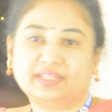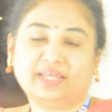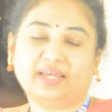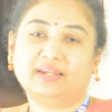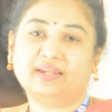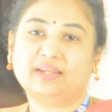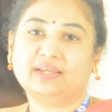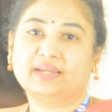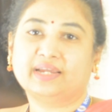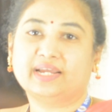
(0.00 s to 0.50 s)

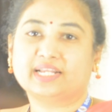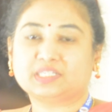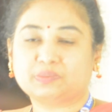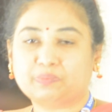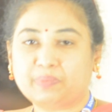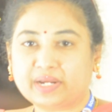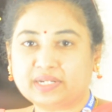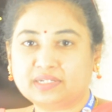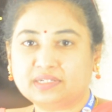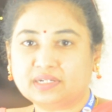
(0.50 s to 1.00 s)
then it's
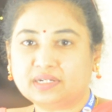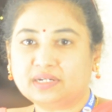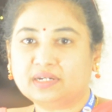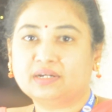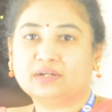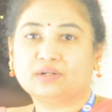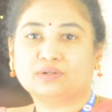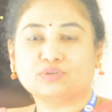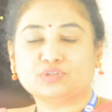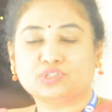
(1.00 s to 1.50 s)
better
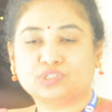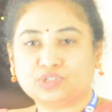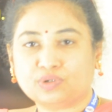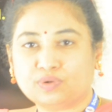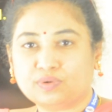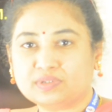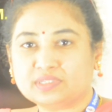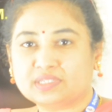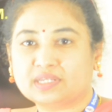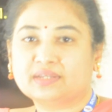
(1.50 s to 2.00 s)
to
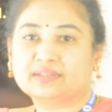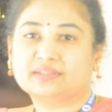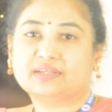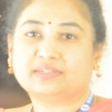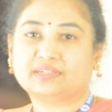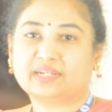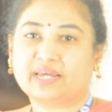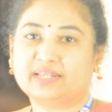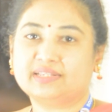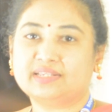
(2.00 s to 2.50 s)
choose the
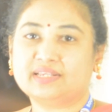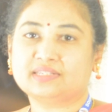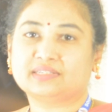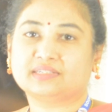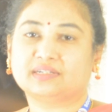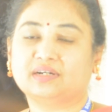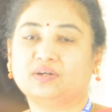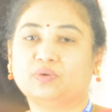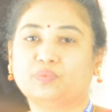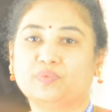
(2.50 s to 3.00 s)

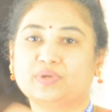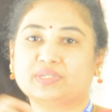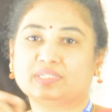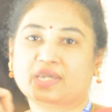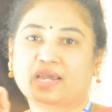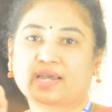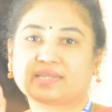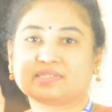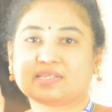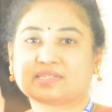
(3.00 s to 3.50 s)
transistor which
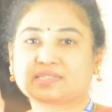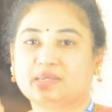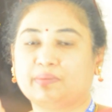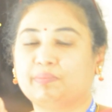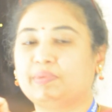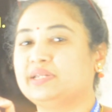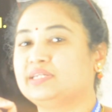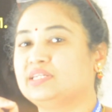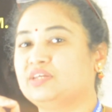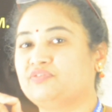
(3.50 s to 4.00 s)
has a
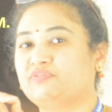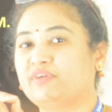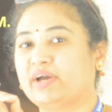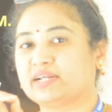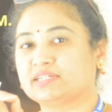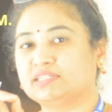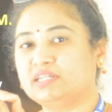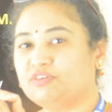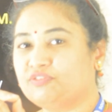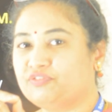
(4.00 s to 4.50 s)
stability
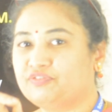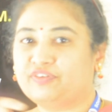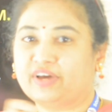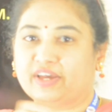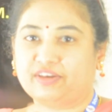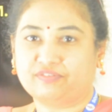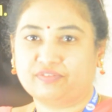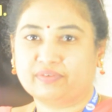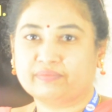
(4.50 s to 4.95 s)
factor 5.